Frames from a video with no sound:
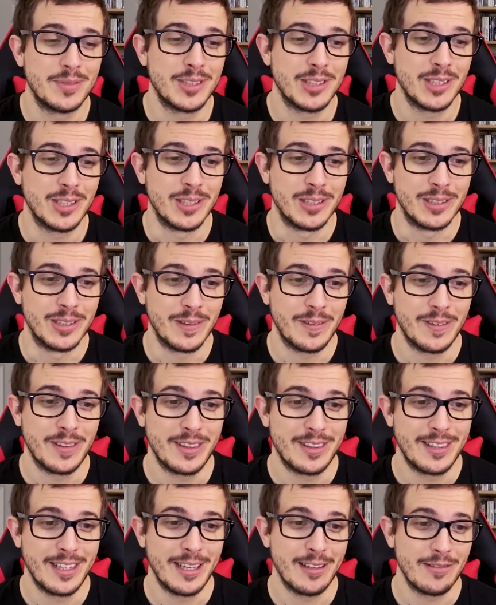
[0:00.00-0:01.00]
So if,
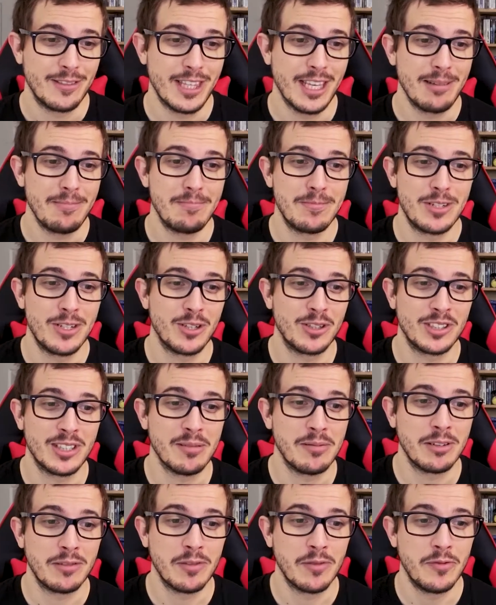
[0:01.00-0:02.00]
if they took
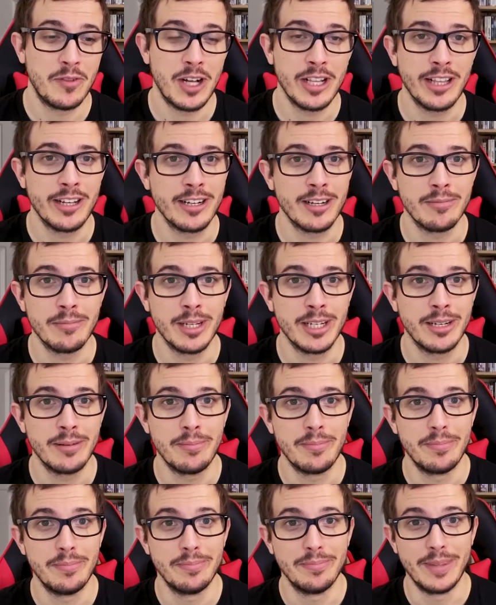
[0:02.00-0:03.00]
something from Fallout and made it,
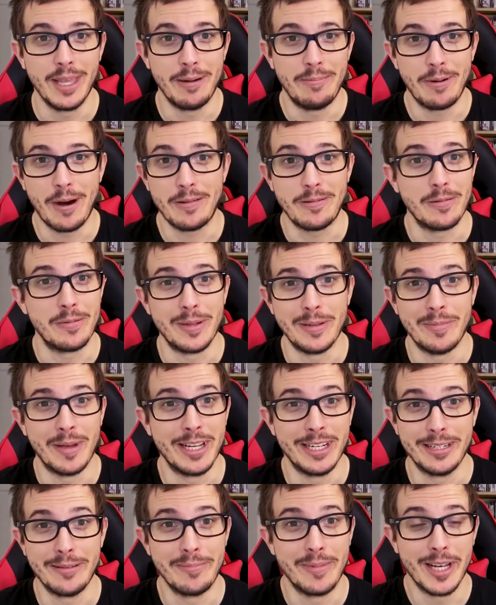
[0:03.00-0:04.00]
they probably
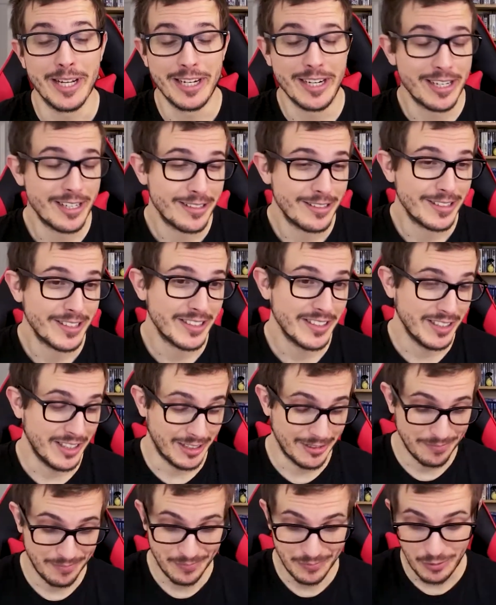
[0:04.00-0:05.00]
made it better,
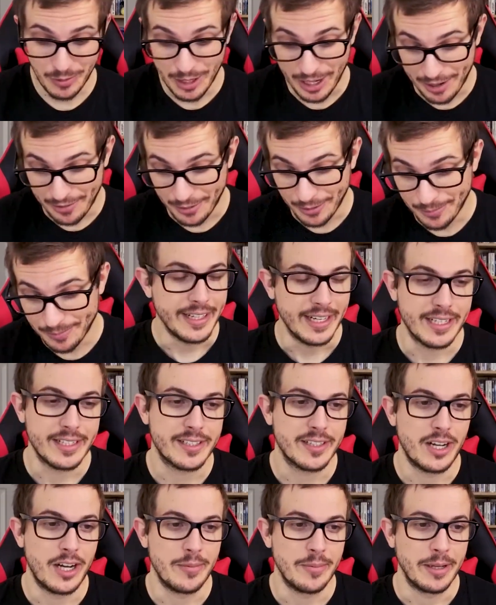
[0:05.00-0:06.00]
so whatever.
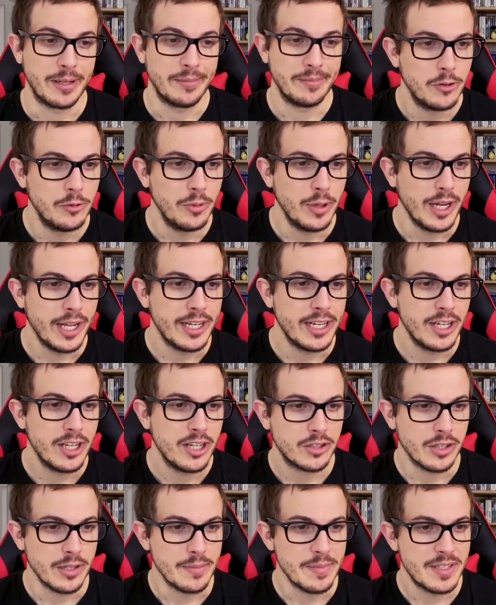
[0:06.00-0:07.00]
Next comment. Red
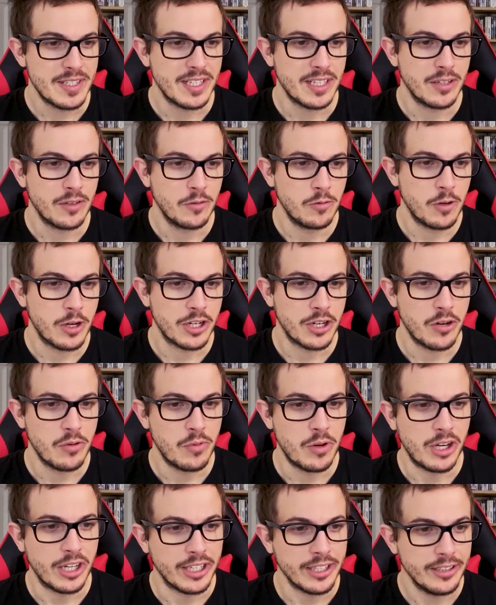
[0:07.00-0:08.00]
Crimson one oh
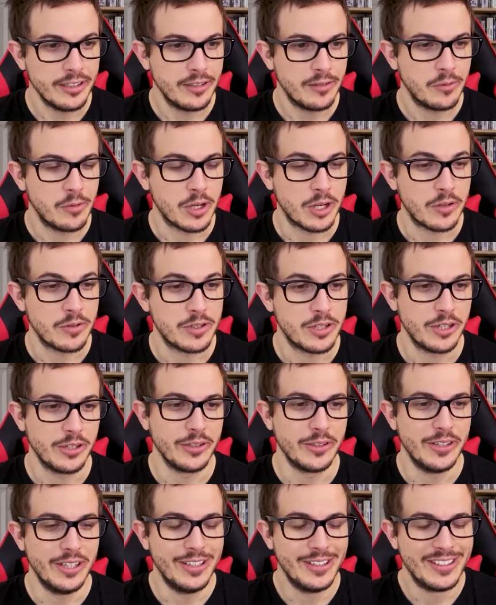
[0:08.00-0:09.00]
one one oh
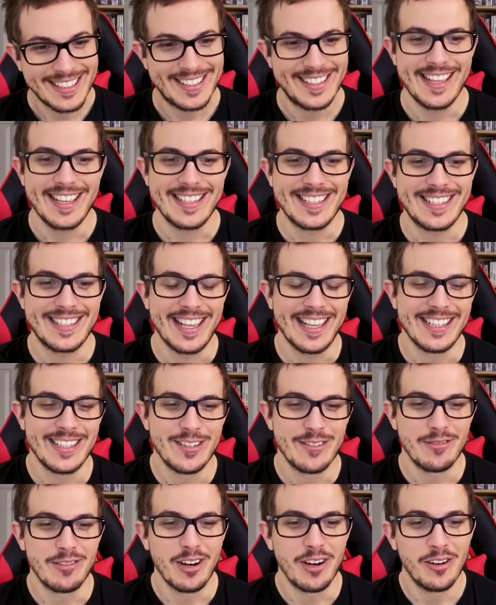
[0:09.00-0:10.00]
two says
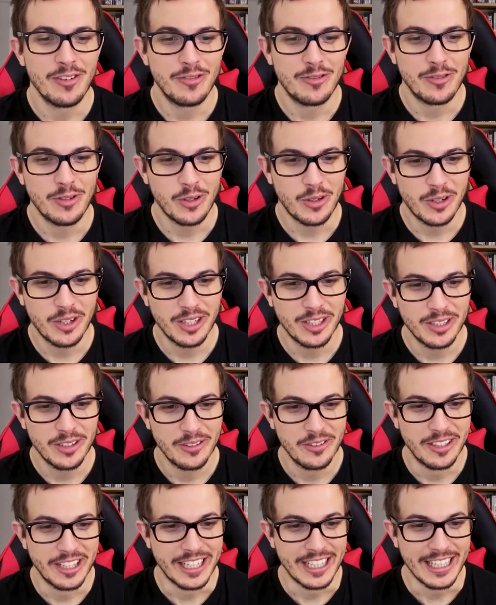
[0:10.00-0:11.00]
Saints Row four
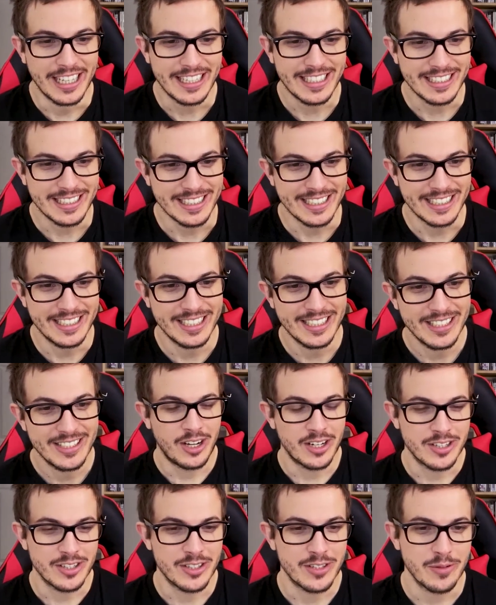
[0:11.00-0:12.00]
reelected
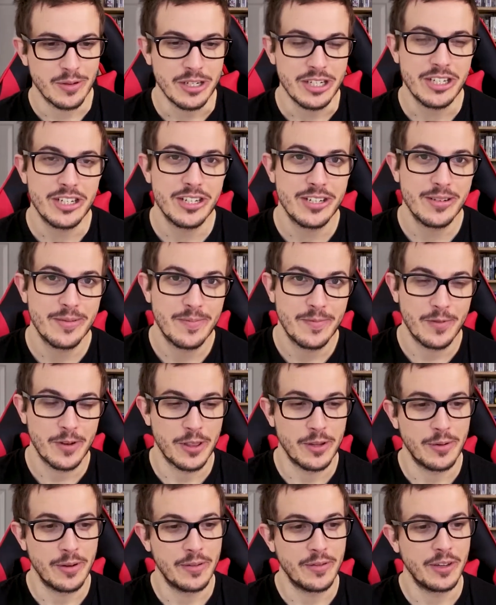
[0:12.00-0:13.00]
on Switch for
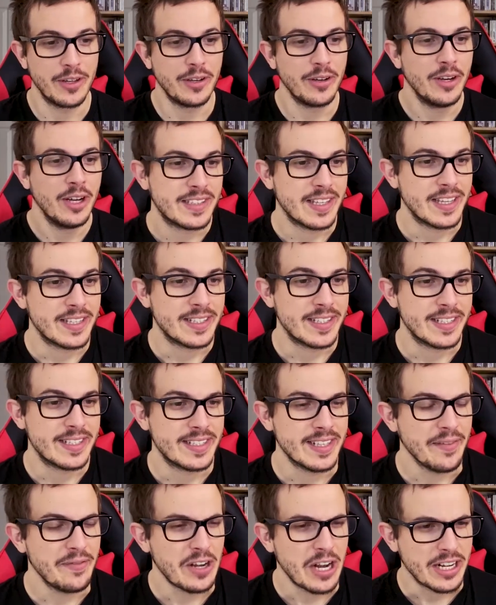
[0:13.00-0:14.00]
the review. Says a
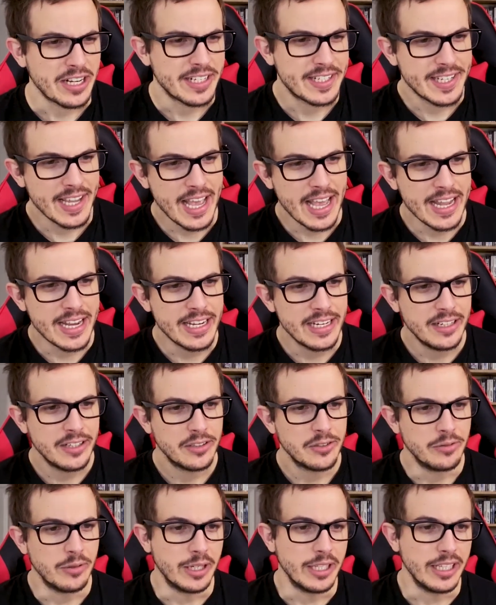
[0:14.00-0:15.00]
seven out of ten.
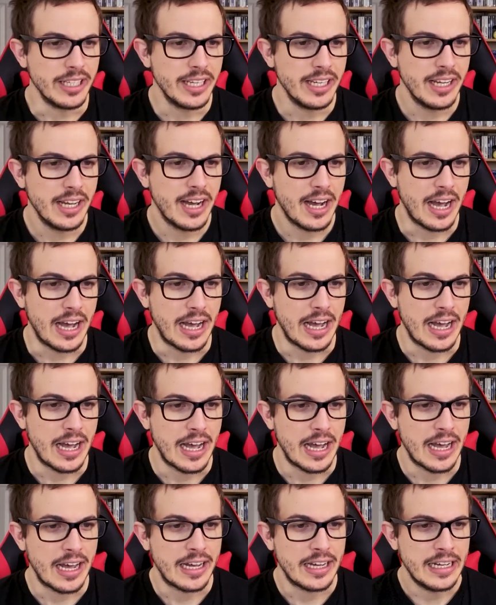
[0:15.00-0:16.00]
Really? Ha ha
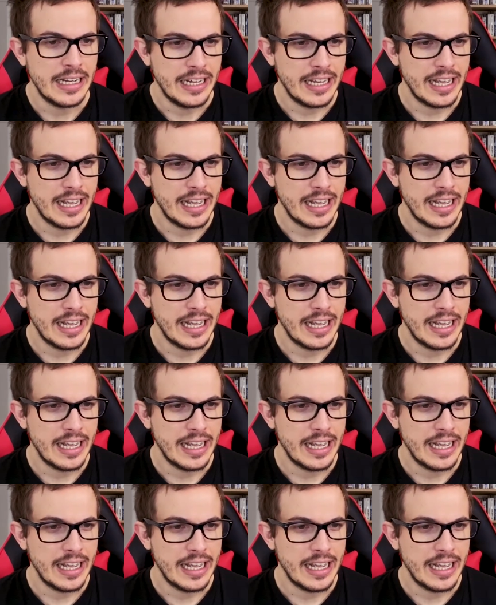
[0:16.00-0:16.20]
ha.